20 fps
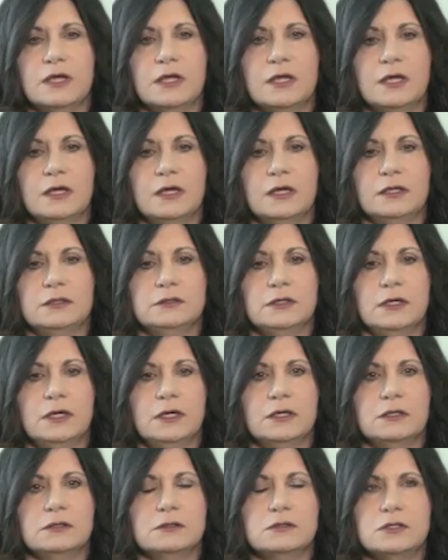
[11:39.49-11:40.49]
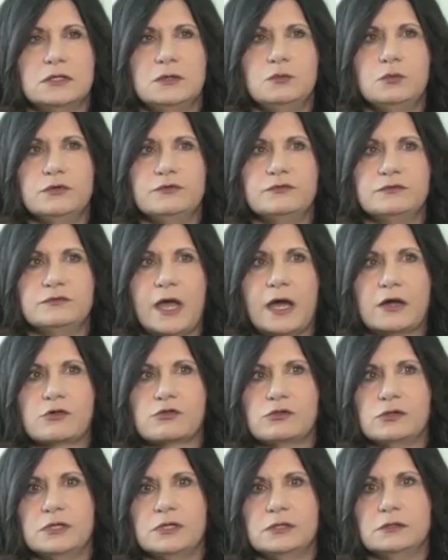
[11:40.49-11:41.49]
And she was
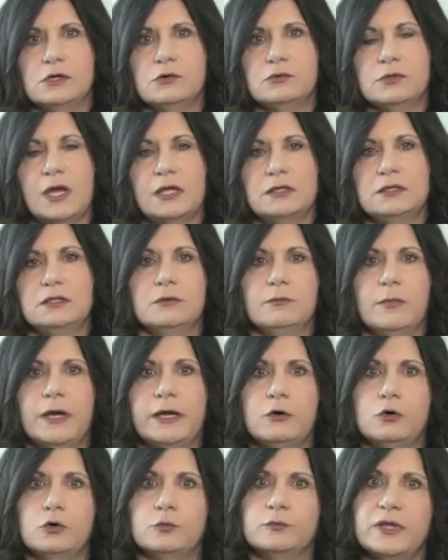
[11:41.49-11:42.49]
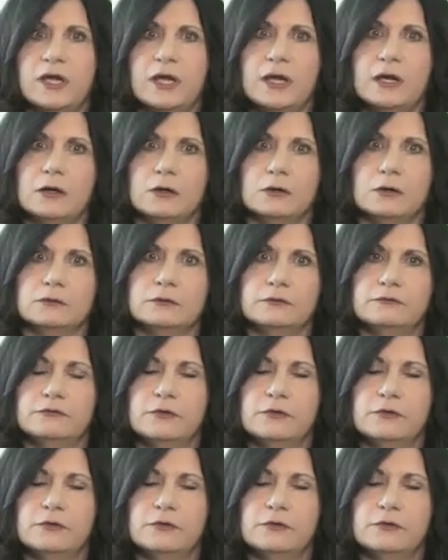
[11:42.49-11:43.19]
actually located in my hometown.